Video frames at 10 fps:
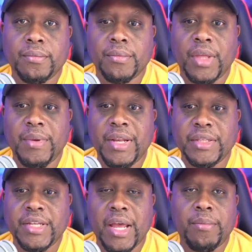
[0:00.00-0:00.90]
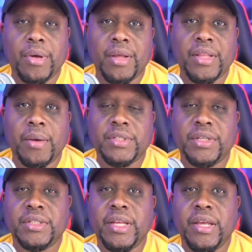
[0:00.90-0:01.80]
I mean, that tampon that was
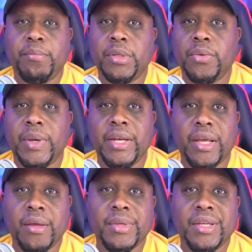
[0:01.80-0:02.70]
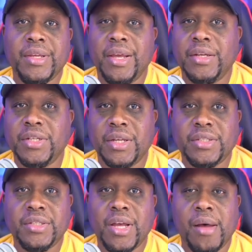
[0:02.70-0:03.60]
just between him and
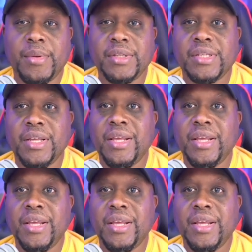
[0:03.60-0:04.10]
Justin Thomas.